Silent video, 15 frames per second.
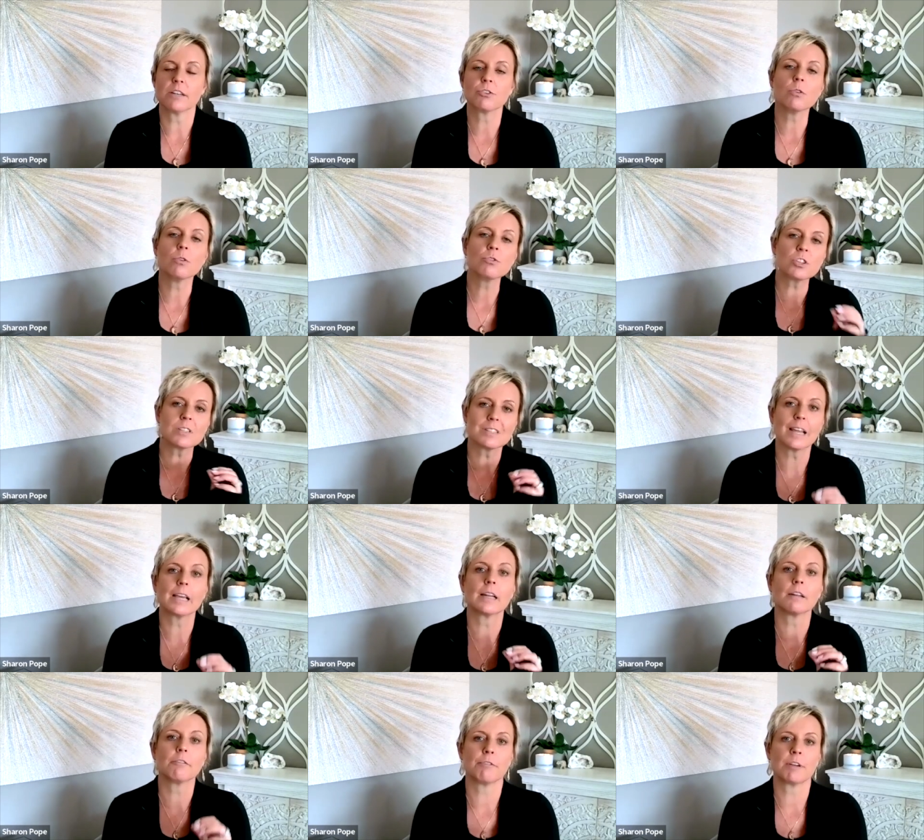Don't just
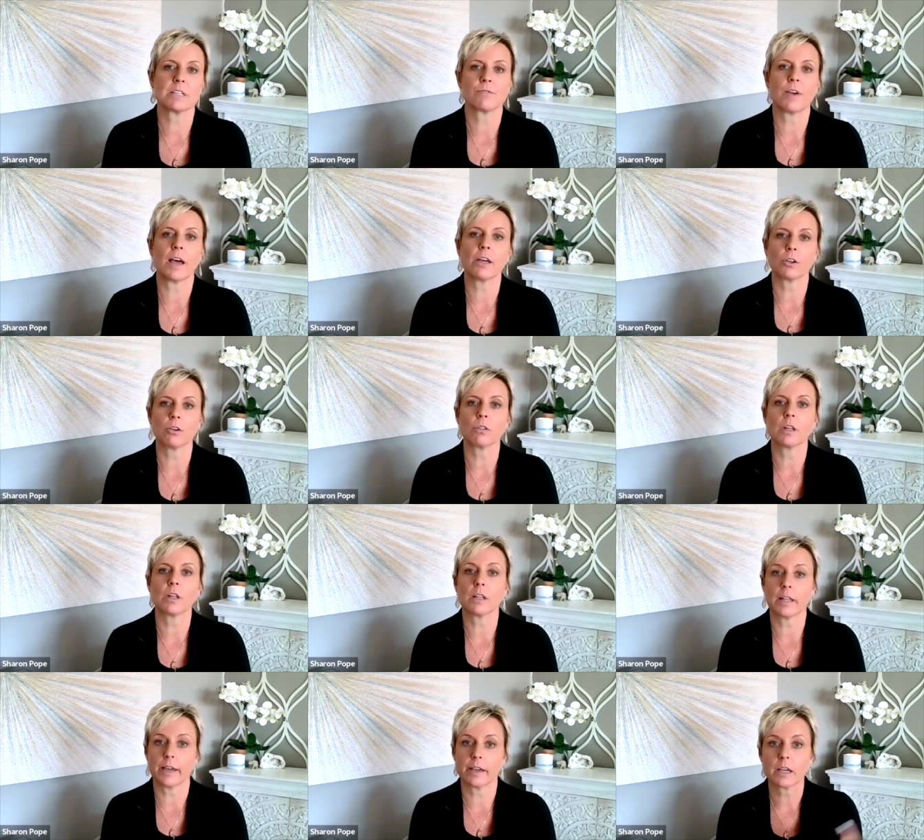take it at face value that
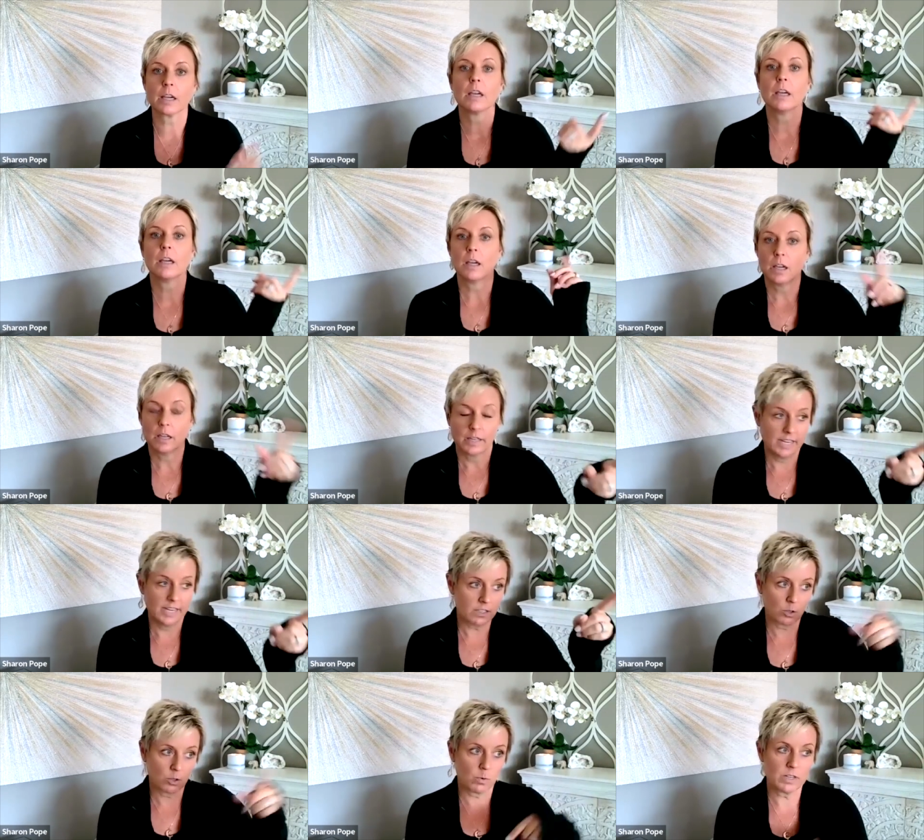like,
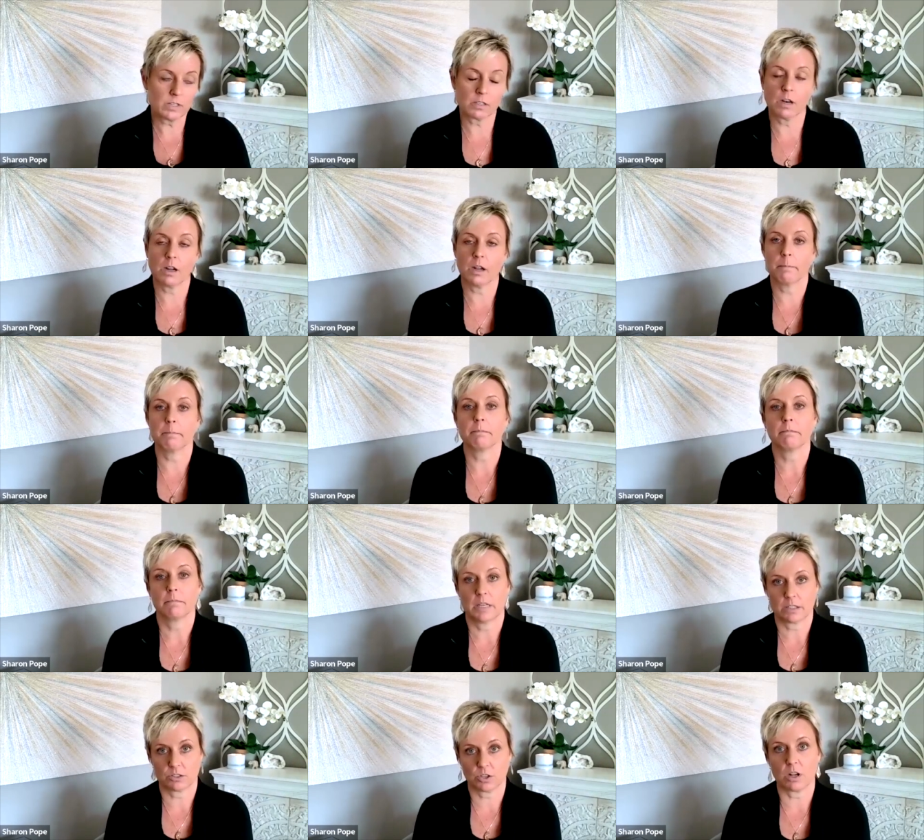he's the reason I'm
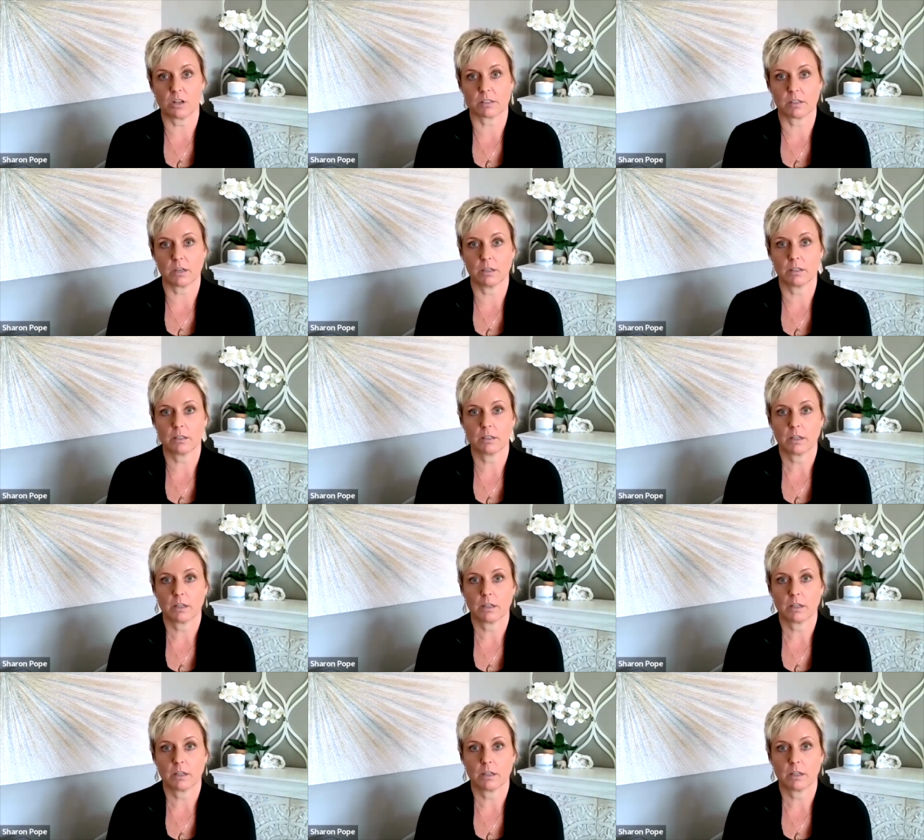exhausted,